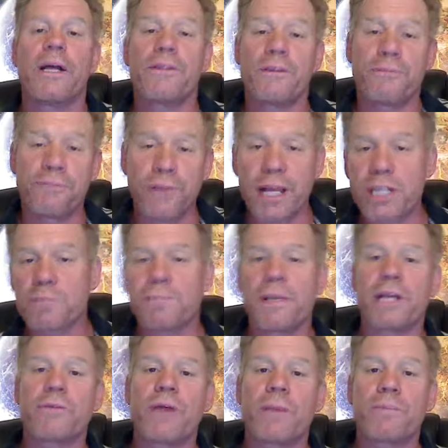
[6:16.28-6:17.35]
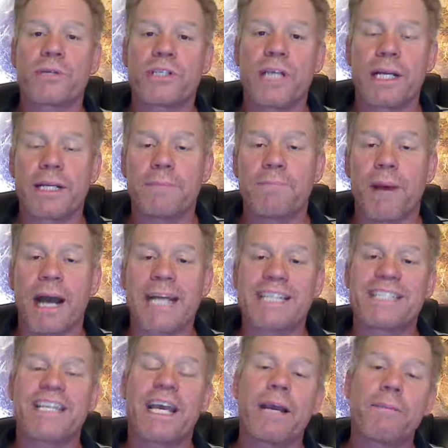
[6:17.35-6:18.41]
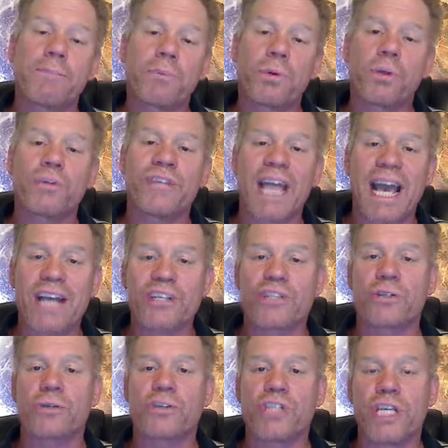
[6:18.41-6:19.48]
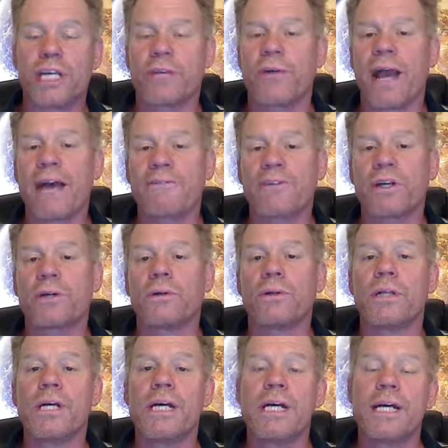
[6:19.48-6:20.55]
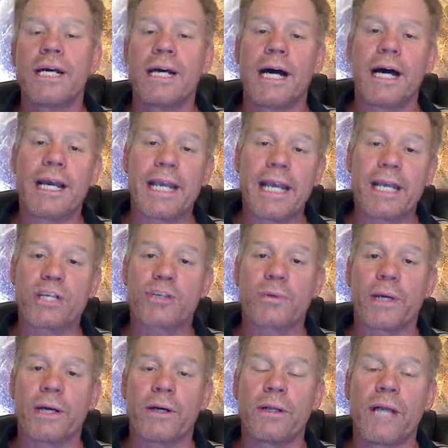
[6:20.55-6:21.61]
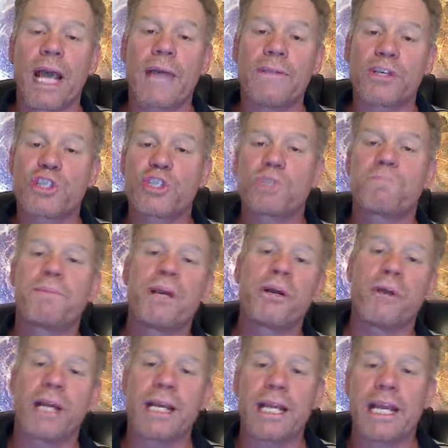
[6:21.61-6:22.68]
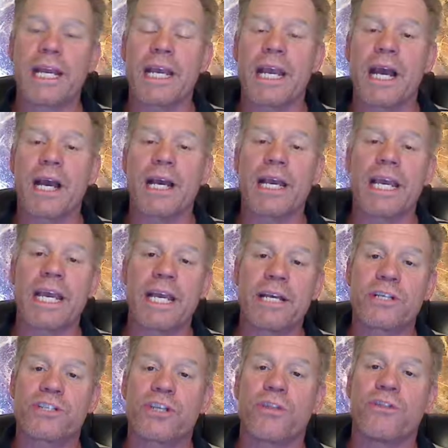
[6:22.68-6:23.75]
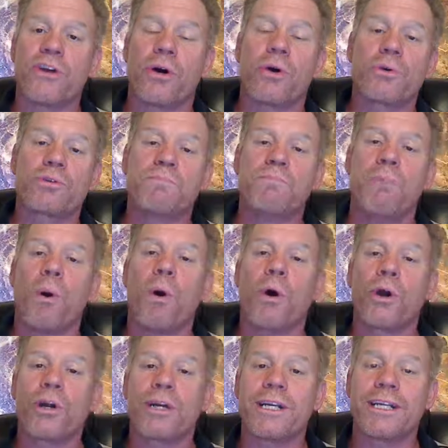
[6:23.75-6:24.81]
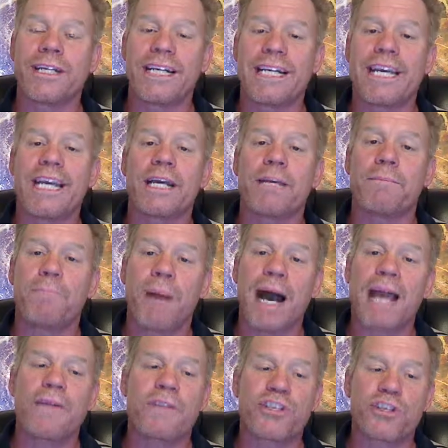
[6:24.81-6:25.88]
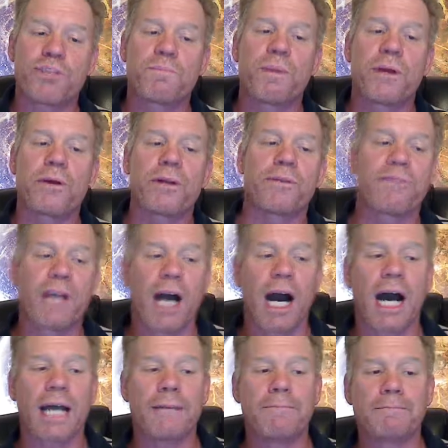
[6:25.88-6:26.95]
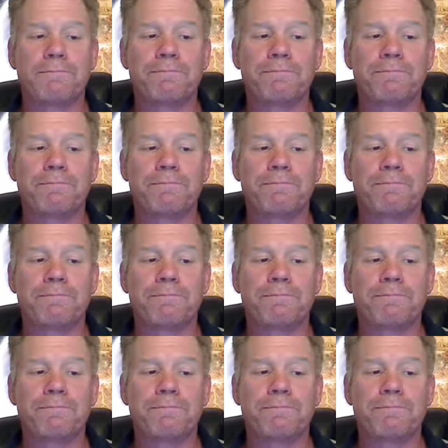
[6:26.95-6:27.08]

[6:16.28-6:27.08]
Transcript: The flesh being represented by temporal, national, geographical Israel, and the Spirit is those born again by the Spirit of God.